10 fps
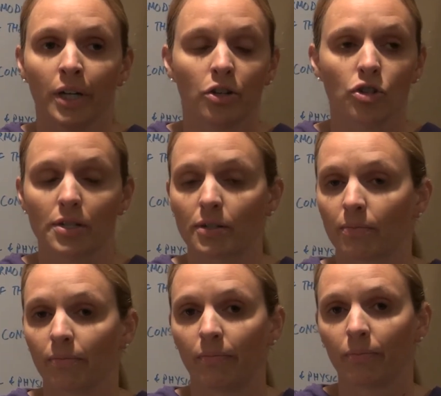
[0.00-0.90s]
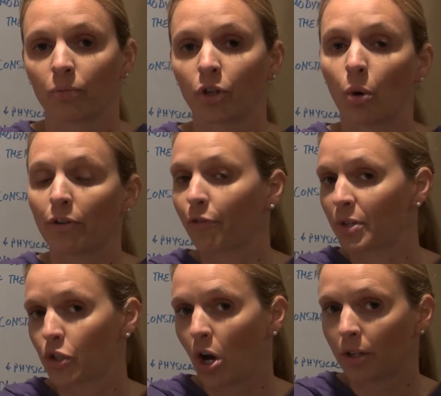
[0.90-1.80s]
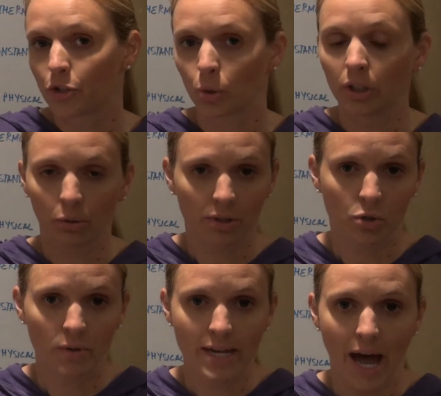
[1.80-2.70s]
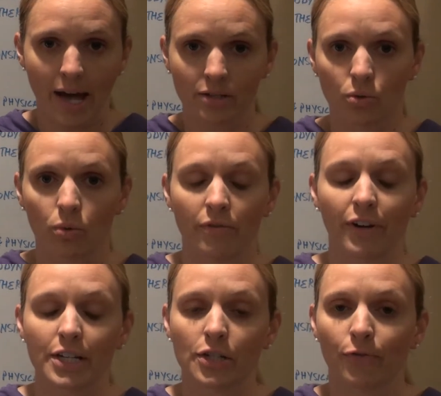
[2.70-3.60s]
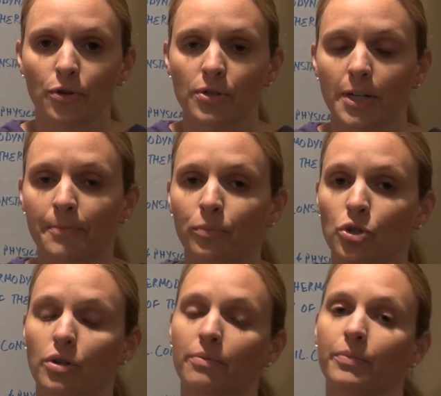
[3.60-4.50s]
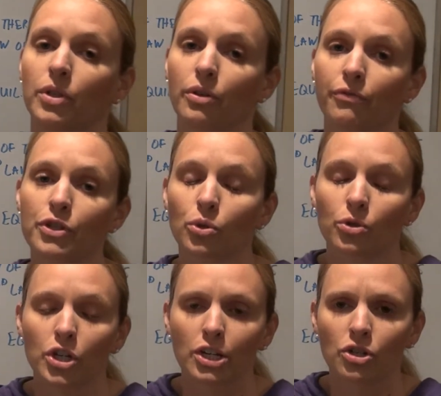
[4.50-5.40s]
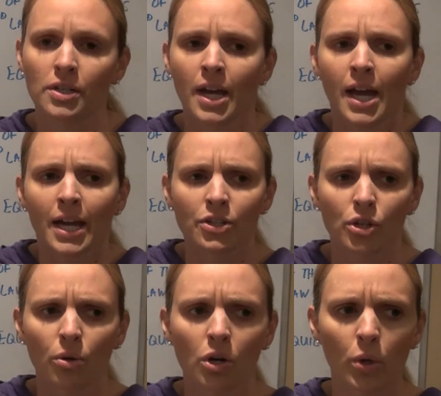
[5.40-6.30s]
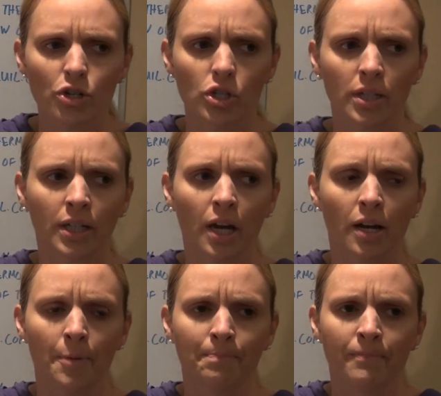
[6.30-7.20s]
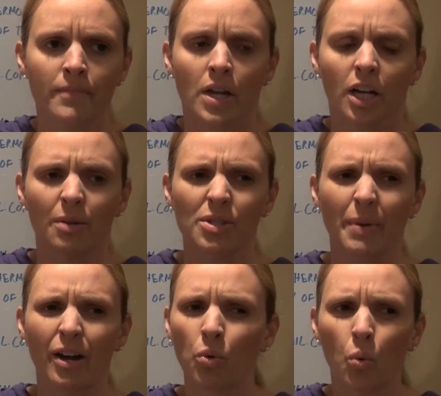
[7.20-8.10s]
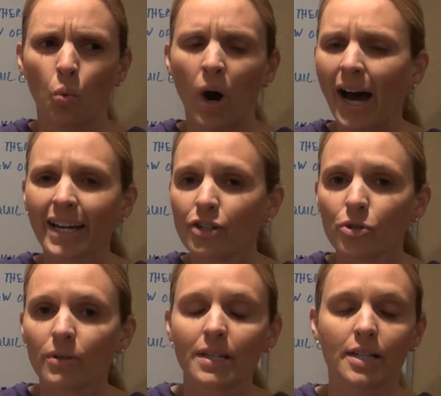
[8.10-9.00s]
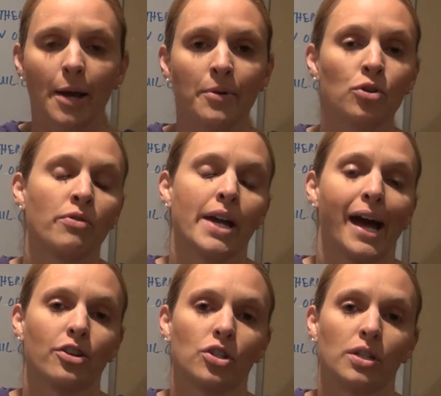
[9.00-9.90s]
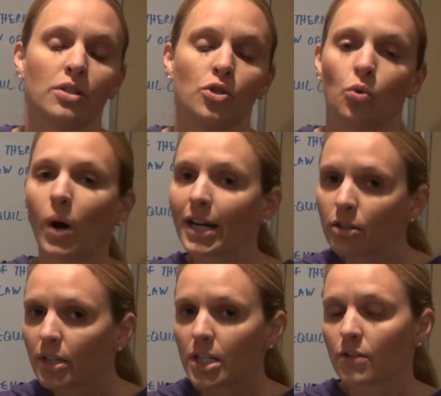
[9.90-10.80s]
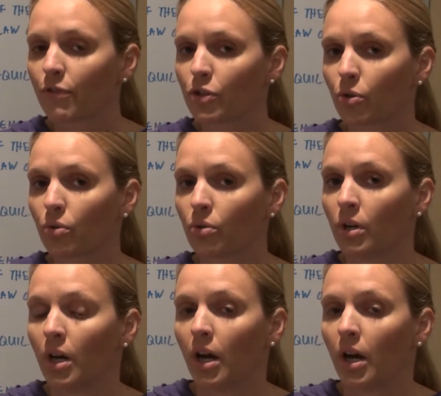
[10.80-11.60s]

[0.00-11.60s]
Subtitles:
just going from a solid to a liquid to a gas, or vice versa, which are, physical changes. And so a question comes about, why do these chemical reactions, or why do these physical